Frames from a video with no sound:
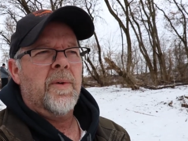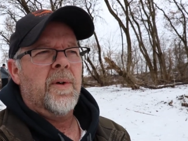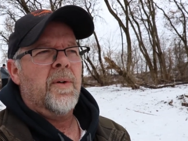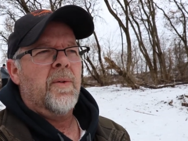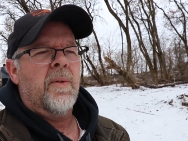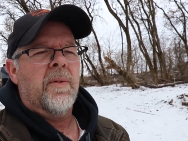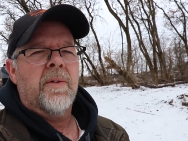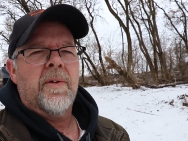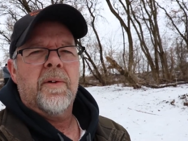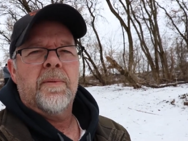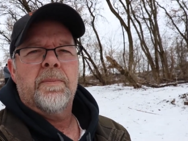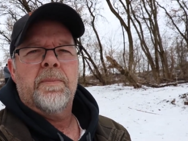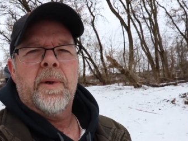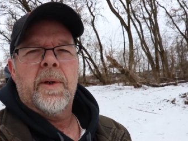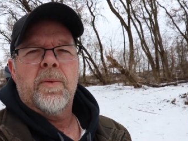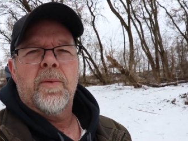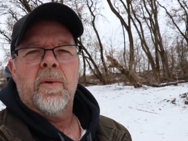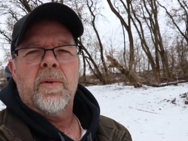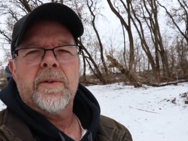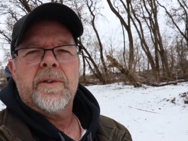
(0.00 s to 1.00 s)
We're gonna go over there and
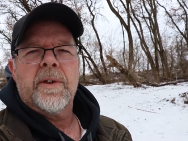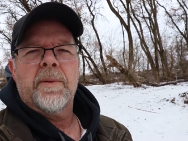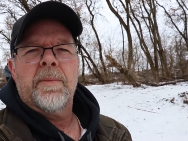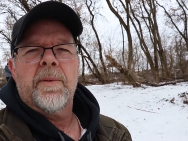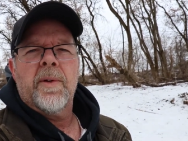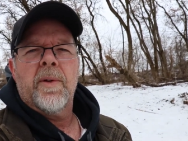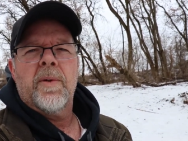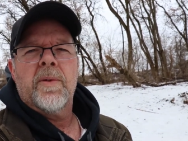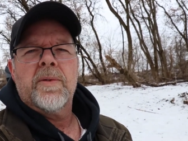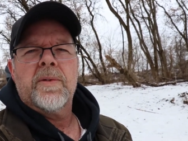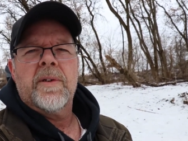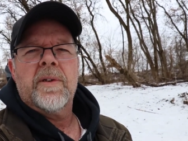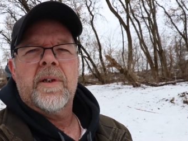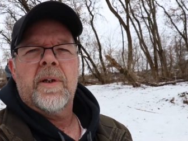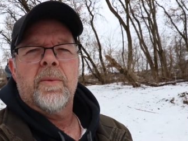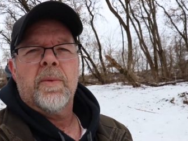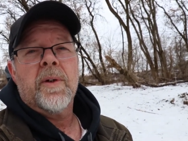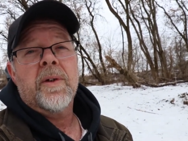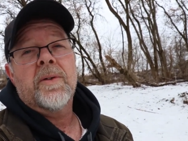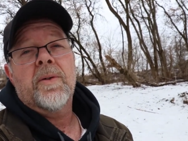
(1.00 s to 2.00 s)
B-roll some of those,
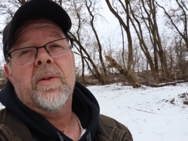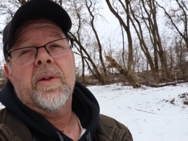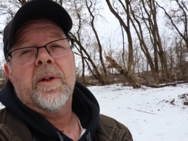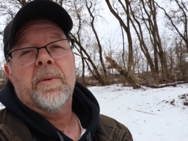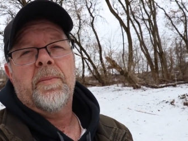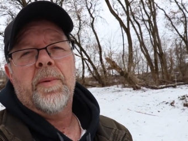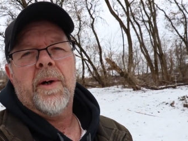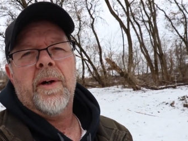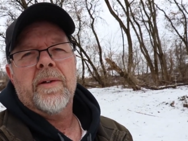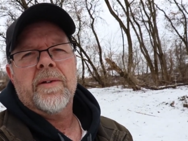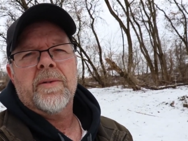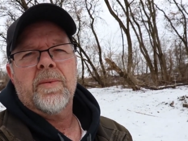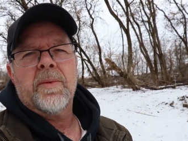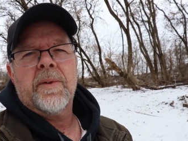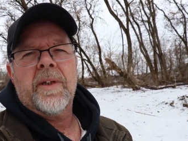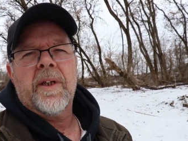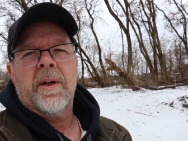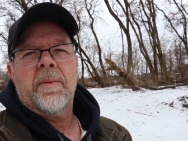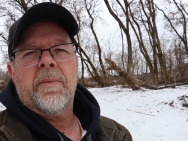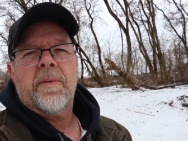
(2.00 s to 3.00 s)
and then we're gonna do the comparison
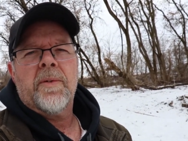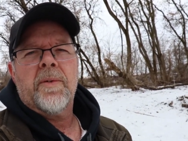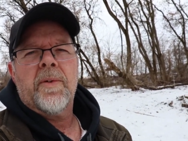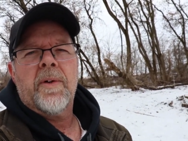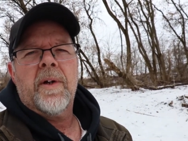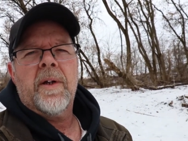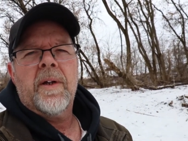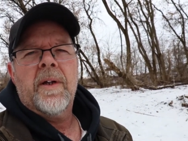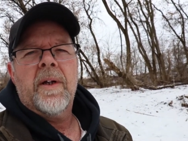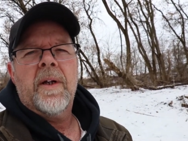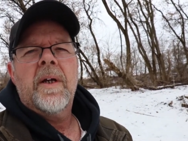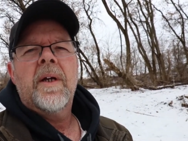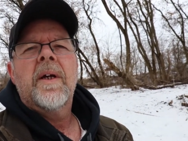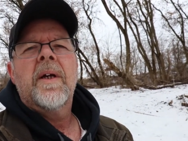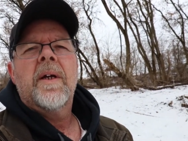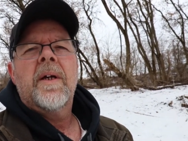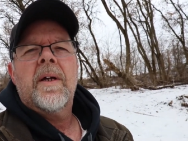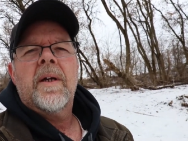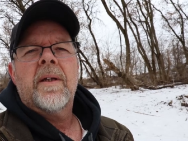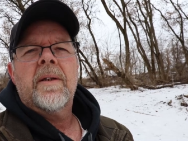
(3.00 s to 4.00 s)
with the M3
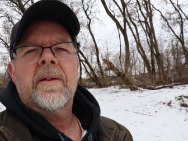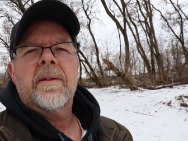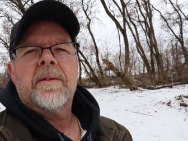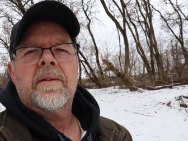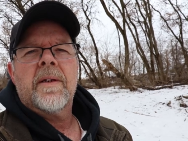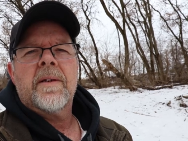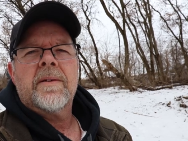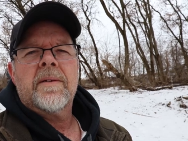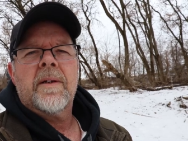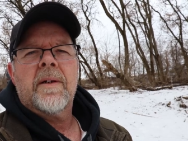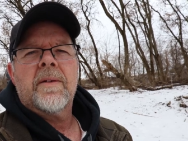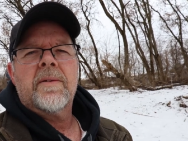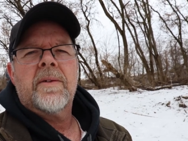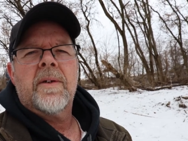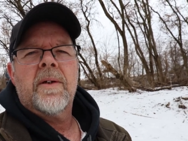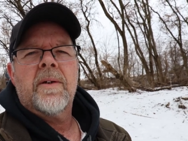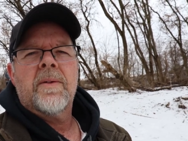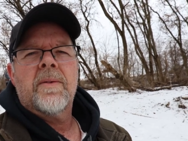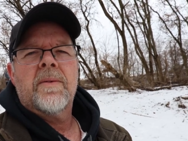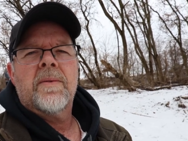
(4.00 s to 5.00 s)
and this
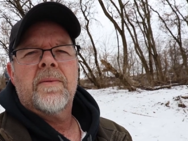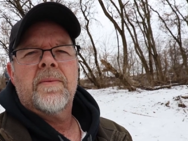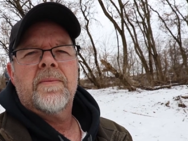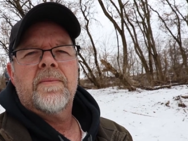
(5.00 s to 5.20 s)
SL2.